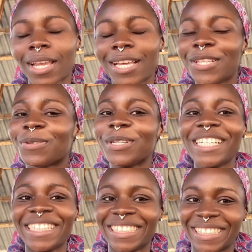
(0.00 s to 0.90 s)
it's
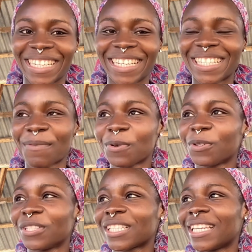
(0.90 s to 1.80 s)
really intense i'm not
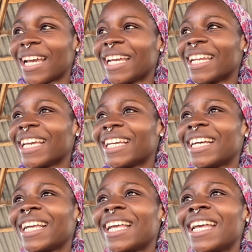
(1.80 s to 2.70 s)
going to lie
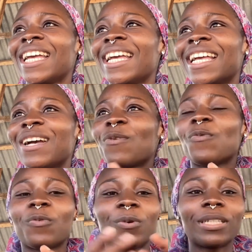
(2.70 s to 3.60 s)
like
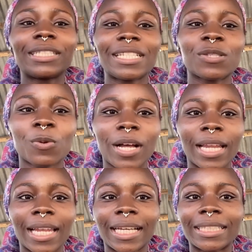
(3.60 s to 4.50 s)
this is what
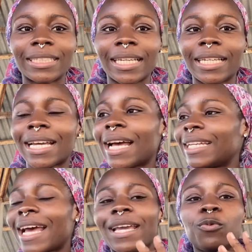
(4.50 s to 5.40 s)
Allah said,
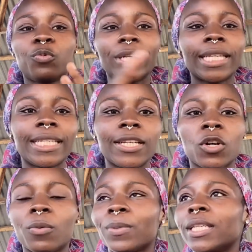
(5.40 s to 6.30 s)
and I willingly
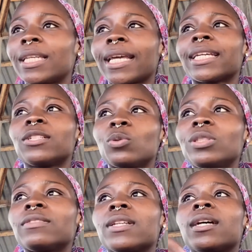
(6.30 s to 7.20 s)
completely like he told
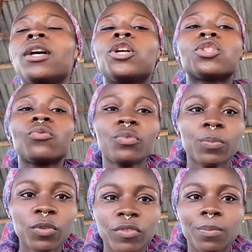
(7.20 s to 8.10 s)
his father to
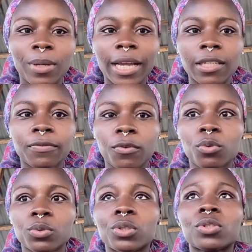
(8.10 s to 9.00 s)
remove the
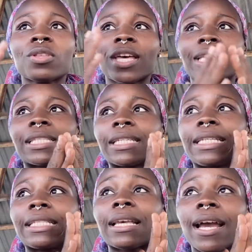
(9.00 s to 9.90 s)
blindfold so that
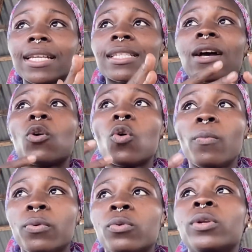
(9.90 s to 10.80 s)
his eyes are
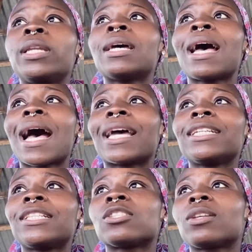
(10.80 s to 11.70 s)
open
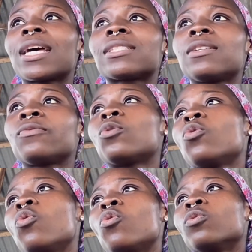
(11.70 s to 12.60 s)
and it's not as if
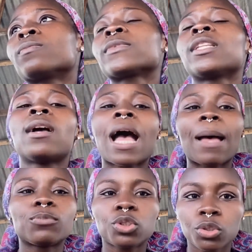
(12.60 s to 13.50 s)
oh
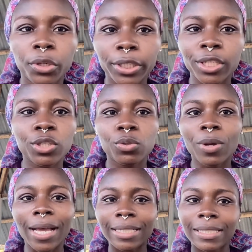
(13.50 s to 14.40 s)
i'm struggling
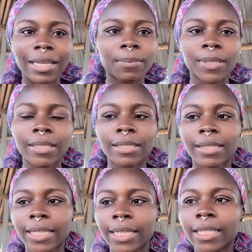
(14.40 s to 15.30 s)
to accept this
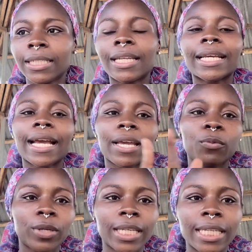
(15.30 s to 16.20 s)
thing like i
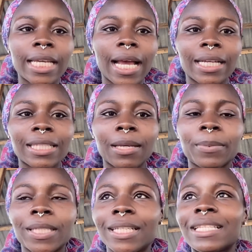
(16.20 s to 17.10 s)
willingly
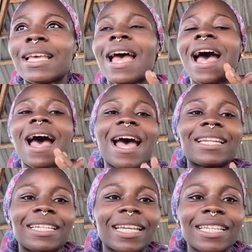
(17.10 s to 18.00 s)
accept it
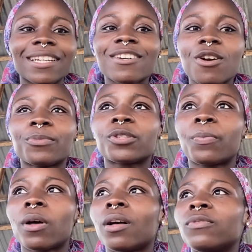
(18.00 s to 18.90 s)
and then here comes the
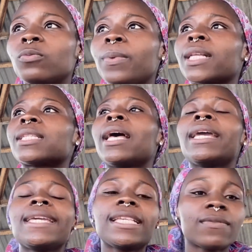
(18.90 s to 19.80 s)
powerful part
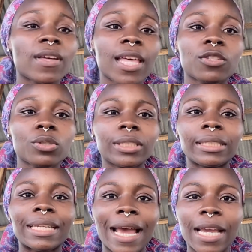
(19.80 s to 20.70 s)
his father took the
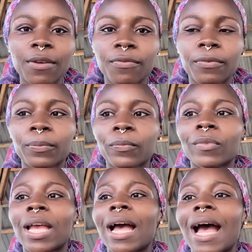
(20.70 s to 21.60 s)
knife
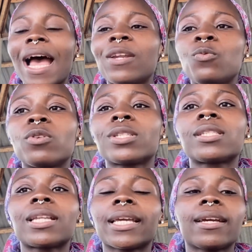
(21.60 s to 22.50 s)
and
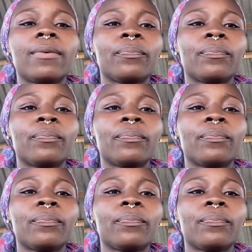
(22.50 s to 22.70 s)
was like